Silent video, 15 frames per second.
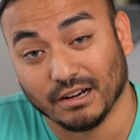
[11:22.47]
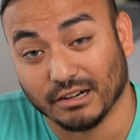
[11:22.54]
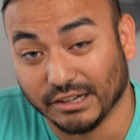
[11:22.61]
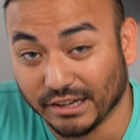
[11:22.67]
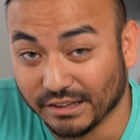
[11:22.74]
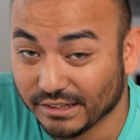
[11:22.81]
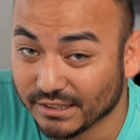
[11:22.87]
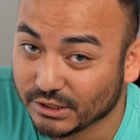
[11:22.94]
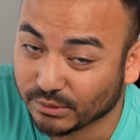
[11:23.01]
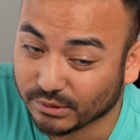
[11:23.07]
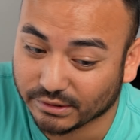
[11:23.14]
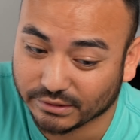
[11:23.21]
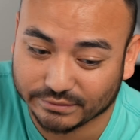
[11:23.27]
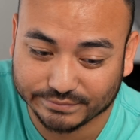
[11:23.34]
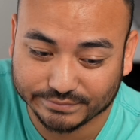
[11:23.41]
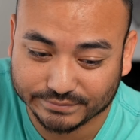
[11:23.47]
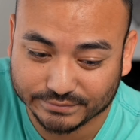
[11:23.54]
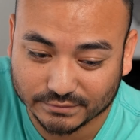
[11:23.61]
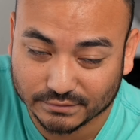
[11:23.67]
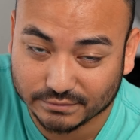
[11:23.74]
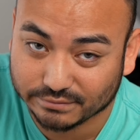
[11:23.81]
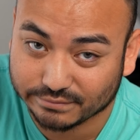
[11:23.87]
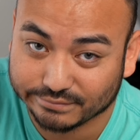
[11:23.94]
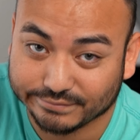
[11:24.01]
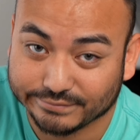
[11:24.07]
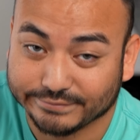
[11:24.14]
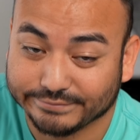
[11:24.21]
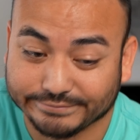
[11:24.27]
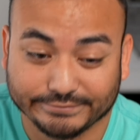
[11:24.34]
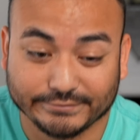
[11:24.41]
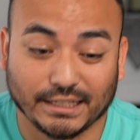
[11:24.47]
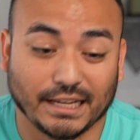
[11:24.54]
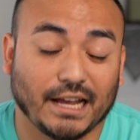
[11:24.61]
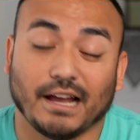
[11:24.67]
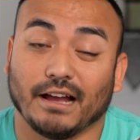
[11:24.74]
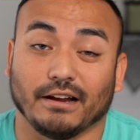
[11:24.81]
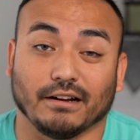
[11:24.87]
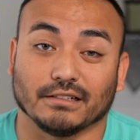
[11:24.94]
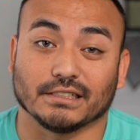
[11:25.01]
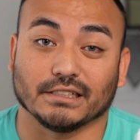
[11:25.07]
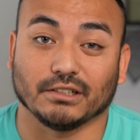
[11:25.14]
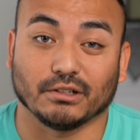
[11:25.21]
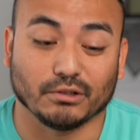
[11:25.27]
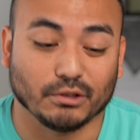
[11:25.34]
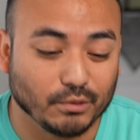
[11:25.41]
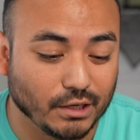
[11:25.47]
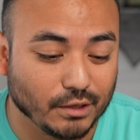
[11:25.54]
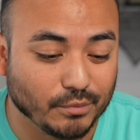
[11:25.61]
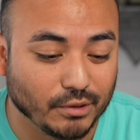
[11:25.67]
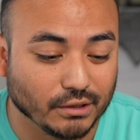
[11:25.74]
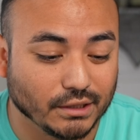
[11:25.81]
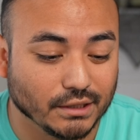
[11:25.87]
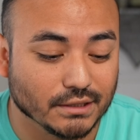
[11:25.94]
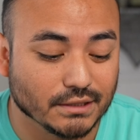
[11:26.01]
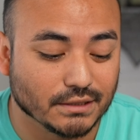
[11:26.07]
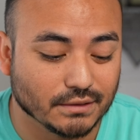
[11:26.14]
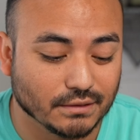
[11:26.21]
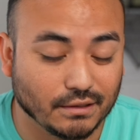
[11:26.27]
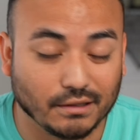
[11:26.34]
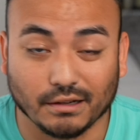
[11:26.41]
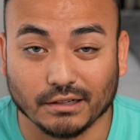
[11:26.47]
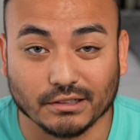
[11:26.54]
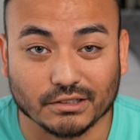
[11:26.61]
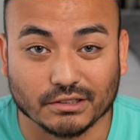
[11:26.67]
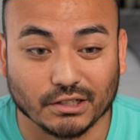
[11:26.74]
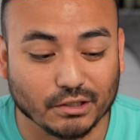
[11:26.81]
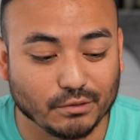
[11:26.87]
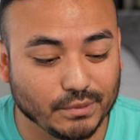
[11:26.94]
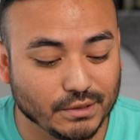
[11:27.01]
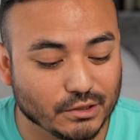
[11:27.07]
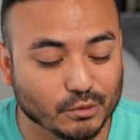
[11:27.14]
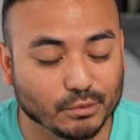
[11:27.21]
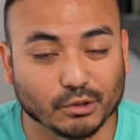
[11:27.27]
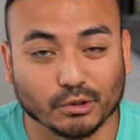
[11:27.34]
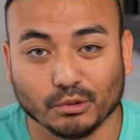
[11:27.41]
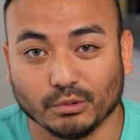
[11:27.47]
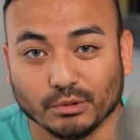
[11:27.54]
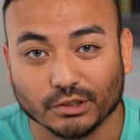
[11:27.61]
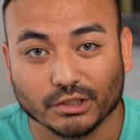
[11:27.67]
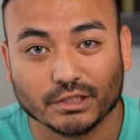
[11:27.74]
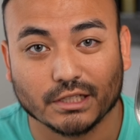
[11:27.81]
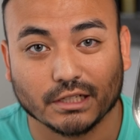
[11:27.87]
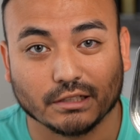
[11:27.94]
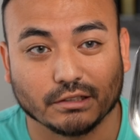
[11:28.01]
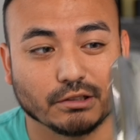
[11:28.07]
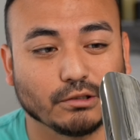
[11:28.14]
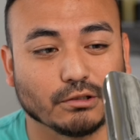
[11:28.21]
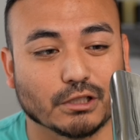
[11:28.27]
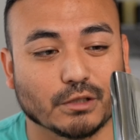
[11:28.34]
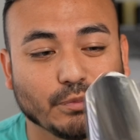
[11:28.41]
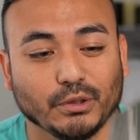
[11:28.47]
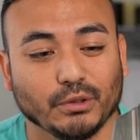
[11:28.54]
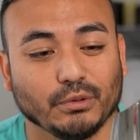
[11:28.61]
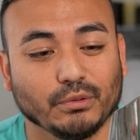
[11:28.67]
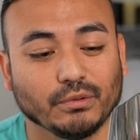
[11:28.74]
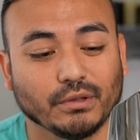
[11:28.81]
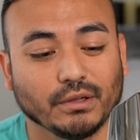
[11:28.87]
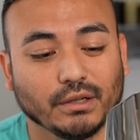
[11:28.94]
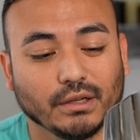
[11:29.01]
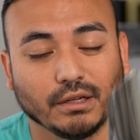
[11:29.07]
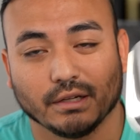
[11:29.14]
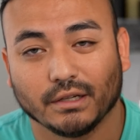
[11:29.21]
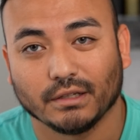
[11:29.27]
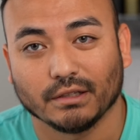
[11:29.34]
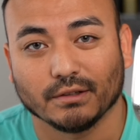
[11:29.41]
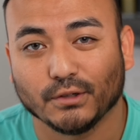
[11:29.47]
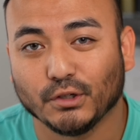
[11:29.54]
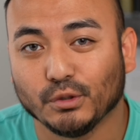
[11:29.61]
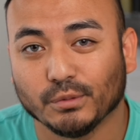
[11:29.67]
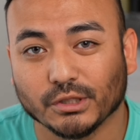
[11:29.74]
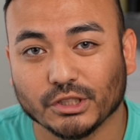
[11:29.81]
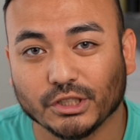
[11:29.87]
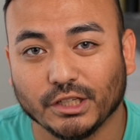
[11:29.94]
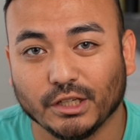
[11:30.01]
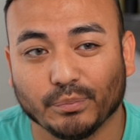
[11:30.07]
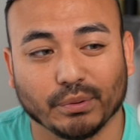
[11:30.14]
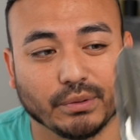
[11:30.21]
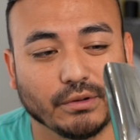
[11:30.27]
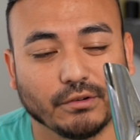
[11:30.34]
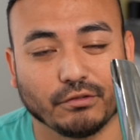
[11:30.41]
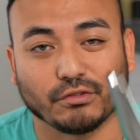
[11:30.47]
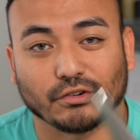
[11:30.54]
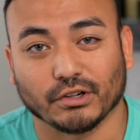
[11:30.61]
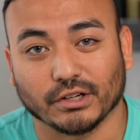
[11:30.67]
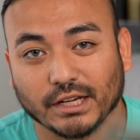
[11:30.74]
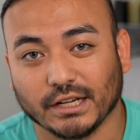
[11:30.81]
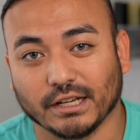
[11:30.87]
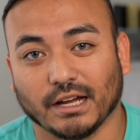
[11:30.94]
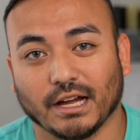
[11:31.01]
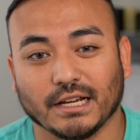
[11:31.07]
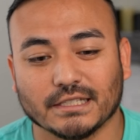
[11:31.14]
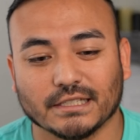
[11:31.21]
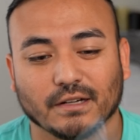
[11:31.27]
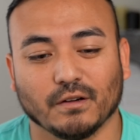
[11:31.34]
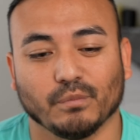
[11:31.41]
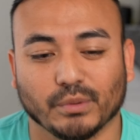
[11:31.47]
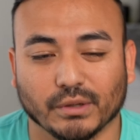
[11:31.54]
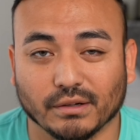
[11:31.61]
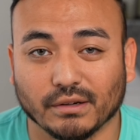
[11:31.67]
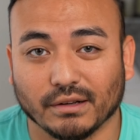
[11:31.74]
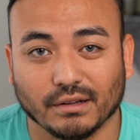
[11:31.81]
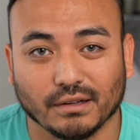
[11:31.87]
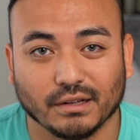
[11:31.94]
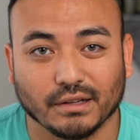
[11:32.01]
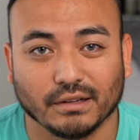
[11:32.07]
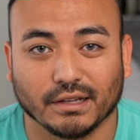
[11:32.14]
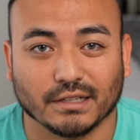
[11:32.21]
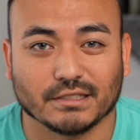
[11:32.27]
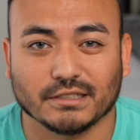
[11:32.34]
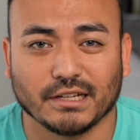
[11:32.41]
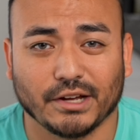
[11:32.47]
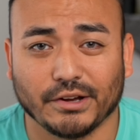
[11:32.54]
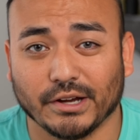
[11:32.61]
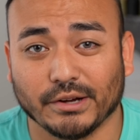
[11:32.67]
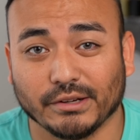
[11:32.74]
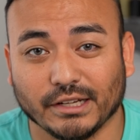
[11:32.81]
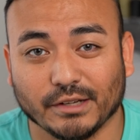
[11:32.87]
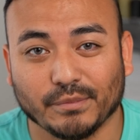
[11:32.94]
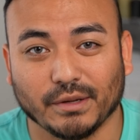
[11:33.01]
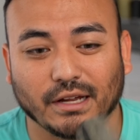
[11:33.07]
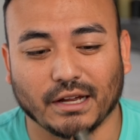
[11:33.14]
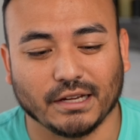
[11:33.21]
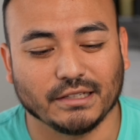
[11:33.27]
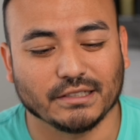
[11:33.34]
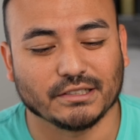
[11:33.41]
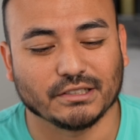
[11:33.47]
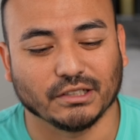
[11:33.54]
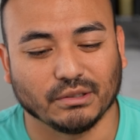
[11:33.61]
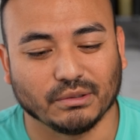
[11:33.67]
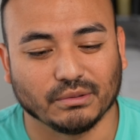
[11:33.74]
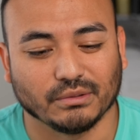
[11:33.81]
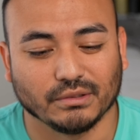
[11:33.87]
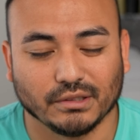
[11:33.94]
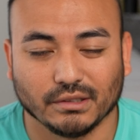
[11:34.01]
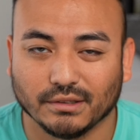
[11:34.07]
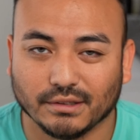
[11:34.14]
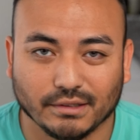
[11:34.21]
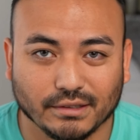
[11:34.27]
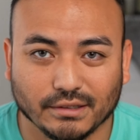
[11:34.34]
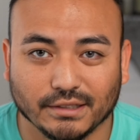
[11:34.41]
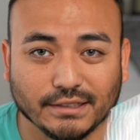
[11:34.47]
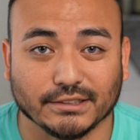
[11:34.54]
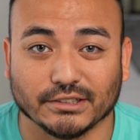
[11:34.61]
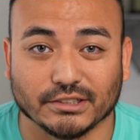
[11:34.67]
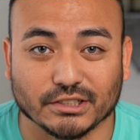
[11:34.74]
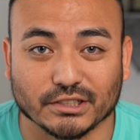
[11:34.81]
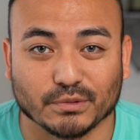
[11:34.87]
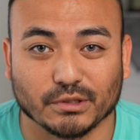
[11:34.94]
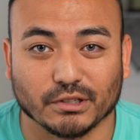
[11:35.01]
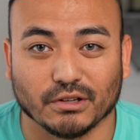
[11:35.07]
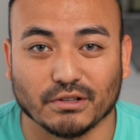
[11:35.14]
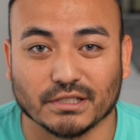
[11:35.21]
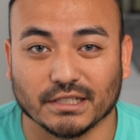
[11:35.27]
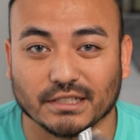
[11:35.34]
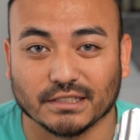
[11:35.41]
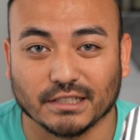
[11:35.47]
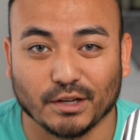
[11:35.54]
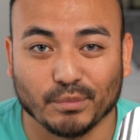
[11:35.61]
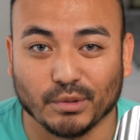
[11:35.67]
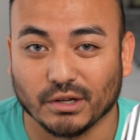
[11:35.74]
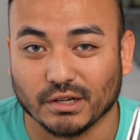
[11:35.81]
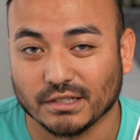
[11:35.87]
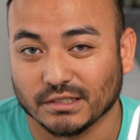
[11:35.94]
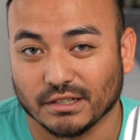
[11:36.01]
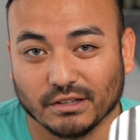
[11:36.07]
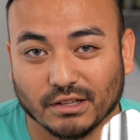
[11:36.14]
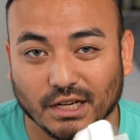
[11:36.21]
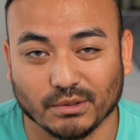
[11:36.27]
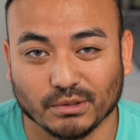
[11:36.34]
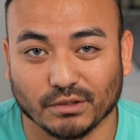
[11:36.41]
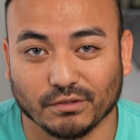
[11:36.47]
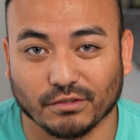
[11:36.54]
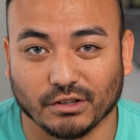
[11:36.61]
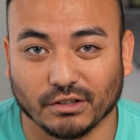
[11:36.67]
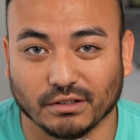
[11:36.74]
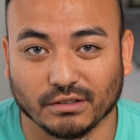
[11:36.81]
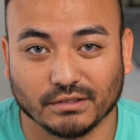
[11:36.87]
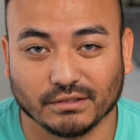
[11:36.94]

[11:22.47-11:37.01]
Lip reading: All right, now this one, I honestly don't know why I bought this. I just thought it'd be super cool. It's just like a little spoon, uber cheap for getting ice out, but that's not how I get my ice. So this is just one of those things I bought because I thought it was fun,